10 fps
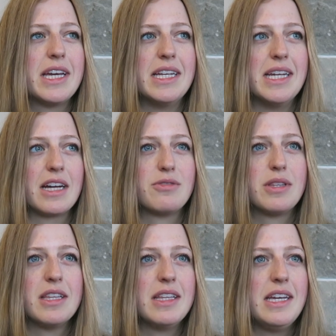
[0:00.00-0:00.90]
connect with
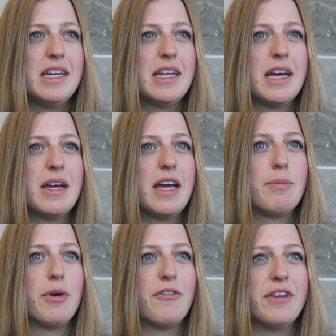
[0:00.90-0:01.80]
Aline,
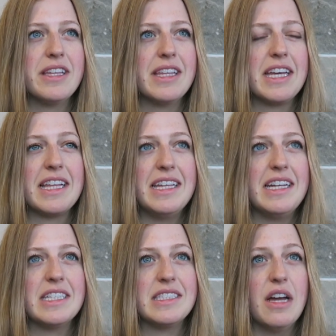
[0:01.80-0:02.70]
but feeling like
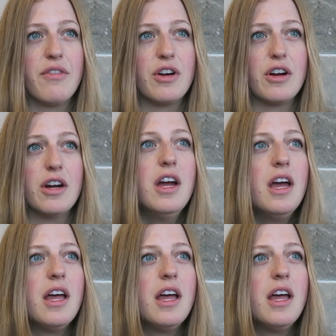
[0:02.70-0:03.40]
Aline is never